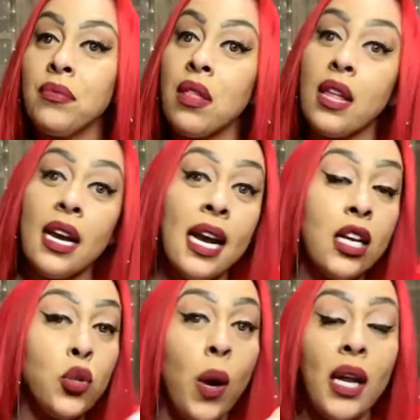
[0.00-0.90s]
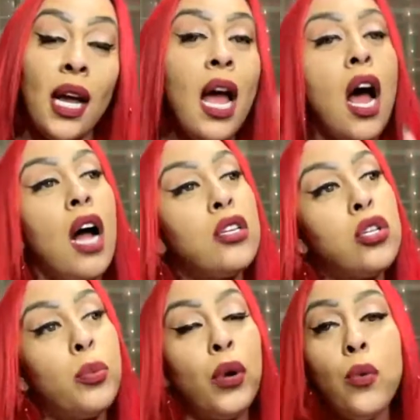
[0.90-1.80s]
then 80-20, until
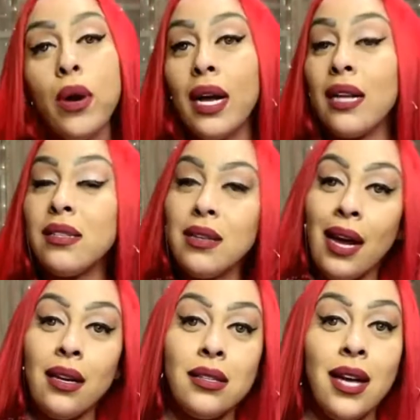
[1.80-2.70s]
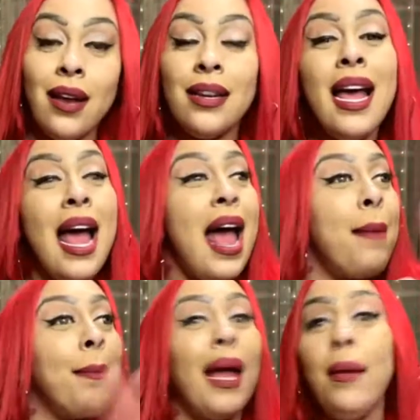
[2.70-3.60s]
the point where it got to 90-10,
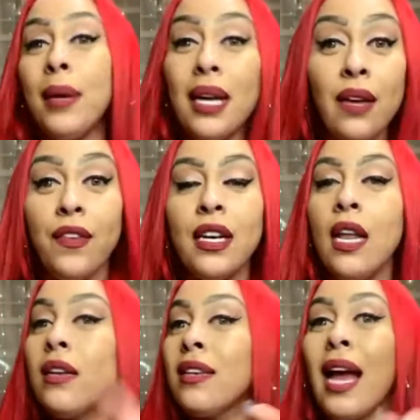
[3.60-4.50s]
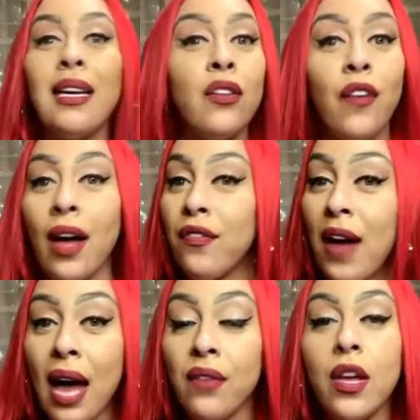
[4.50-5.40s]
and maybe even
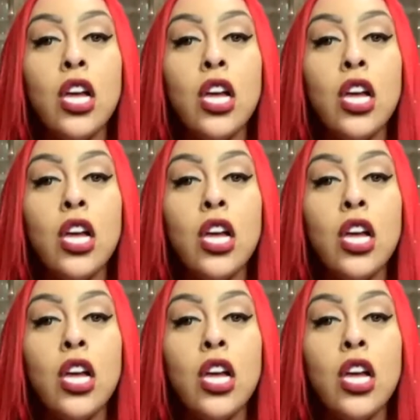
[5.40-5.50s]
95-5.